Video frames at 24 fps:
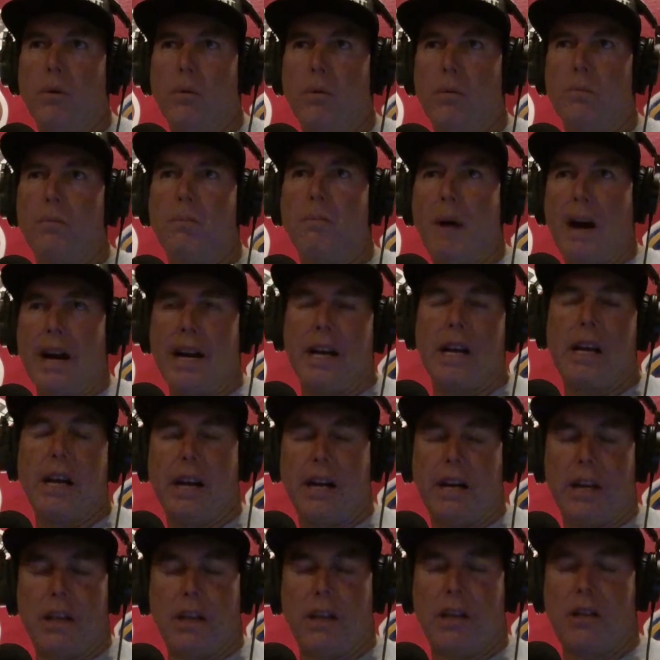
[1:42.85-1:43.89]
my kind
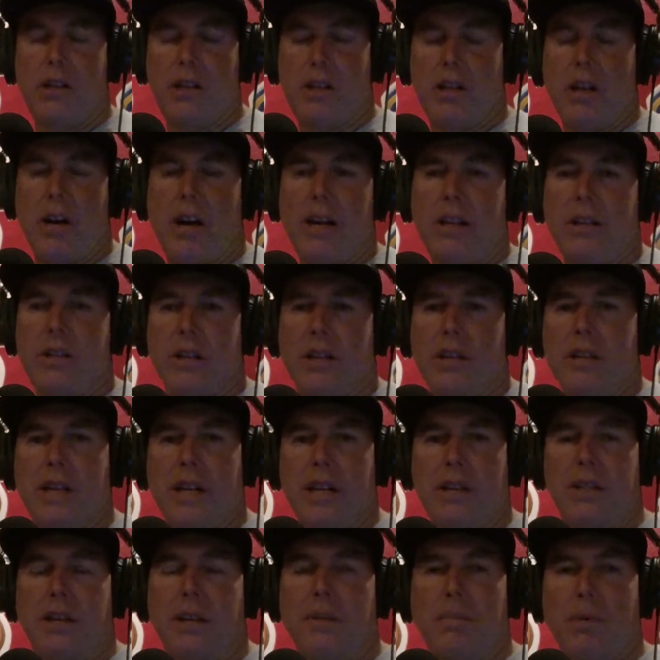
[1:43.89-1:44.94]
of thoughts on
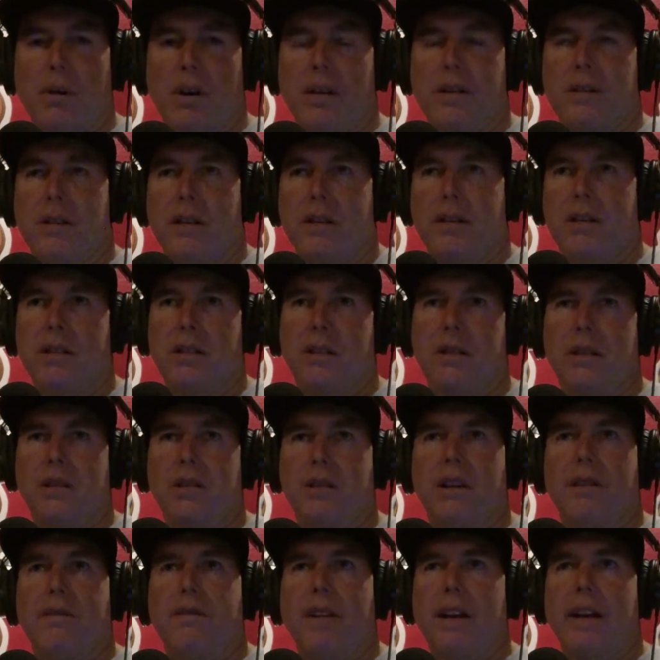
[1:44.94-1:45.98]
testing processes and
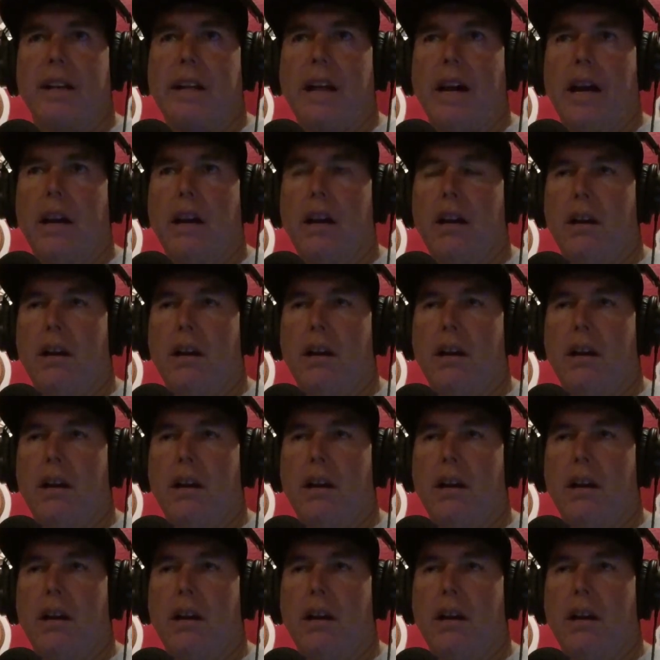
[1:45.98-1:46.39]
stuff like that.